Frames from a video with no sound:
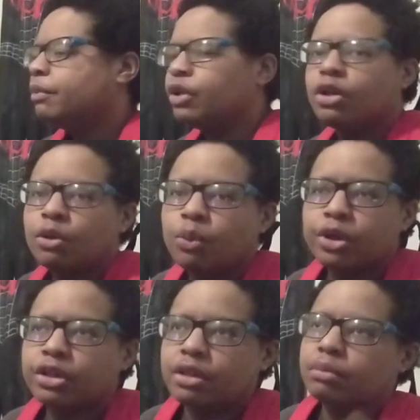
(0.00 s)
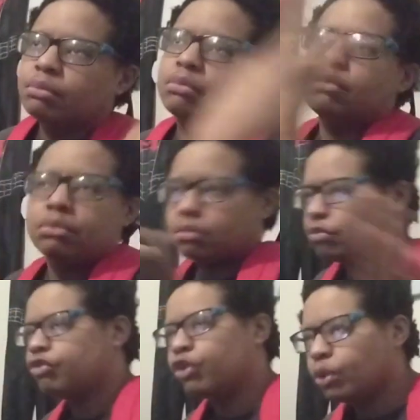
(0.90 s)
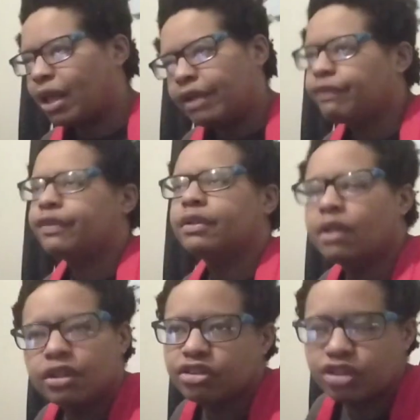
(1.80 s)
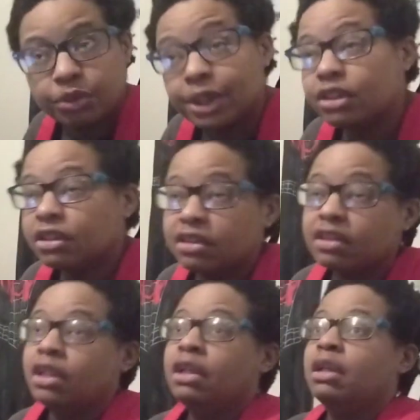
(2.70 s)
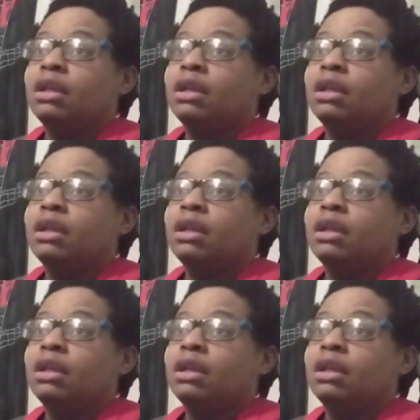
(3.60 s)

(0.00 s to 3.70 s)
But you know, work, real life, and other situations,